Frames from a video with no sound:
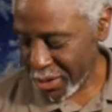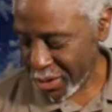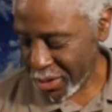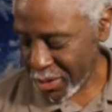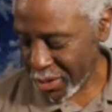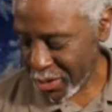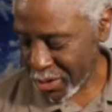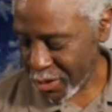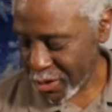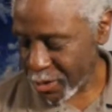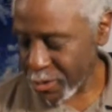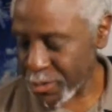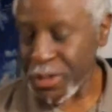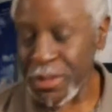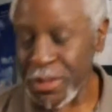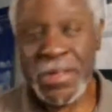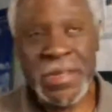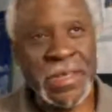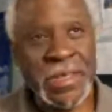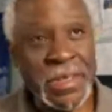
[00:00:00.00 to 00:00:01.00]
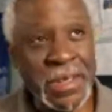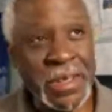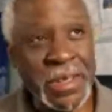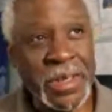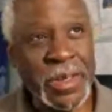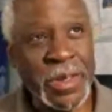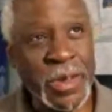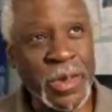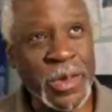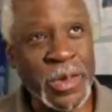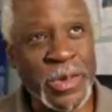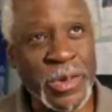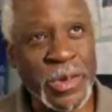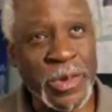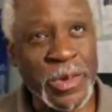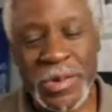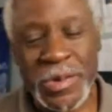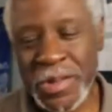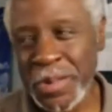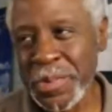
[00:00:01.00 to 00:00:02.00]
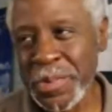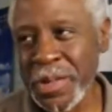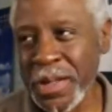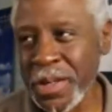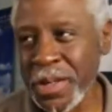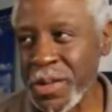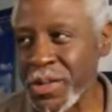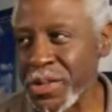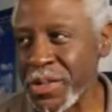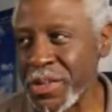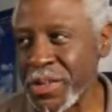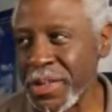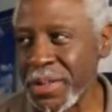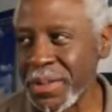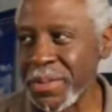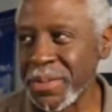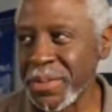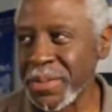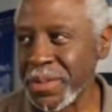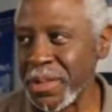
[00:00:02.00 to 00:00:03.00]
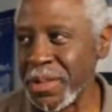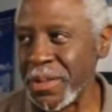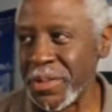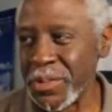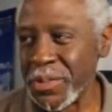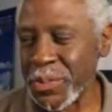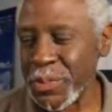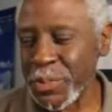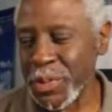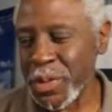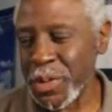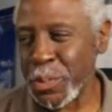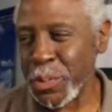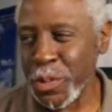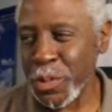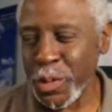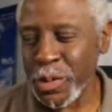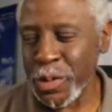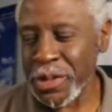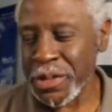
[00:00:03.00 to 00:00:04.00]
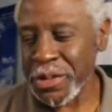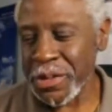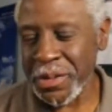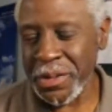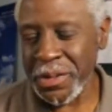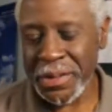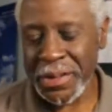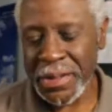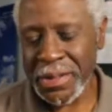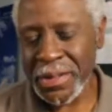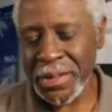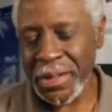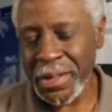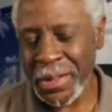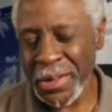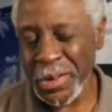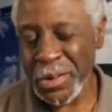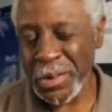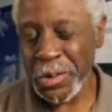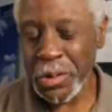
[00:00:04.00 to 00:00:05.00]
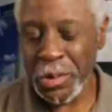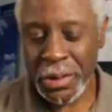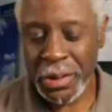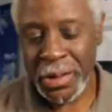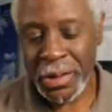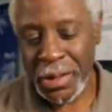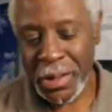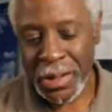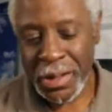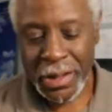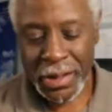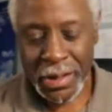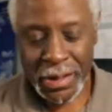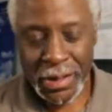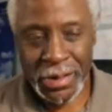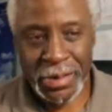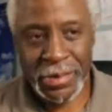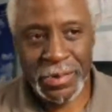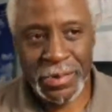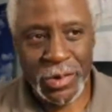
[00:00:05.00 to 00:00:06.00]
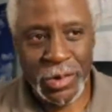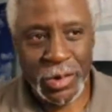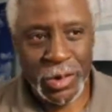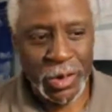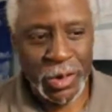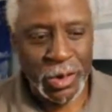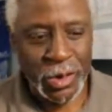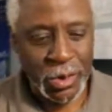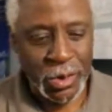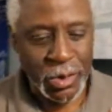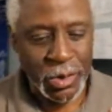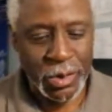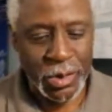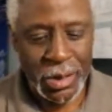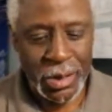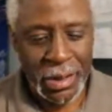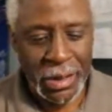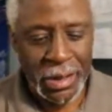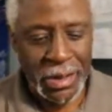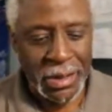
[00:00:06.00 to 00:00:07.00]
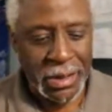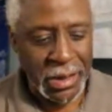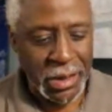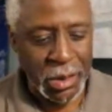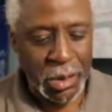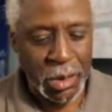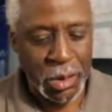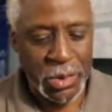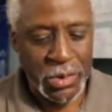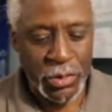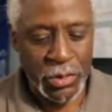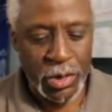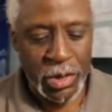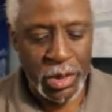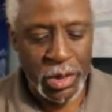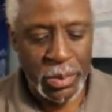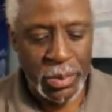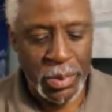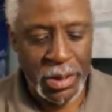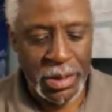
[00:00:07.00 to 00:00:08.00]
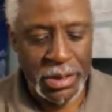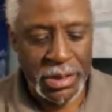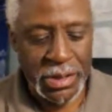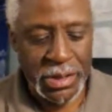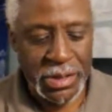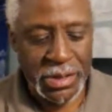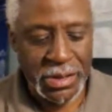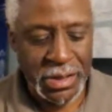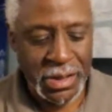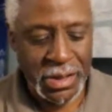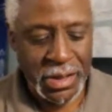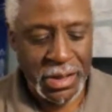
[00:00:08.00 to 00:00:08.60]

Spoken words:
Let's see. Is there something else that people should include in their line items for the budget?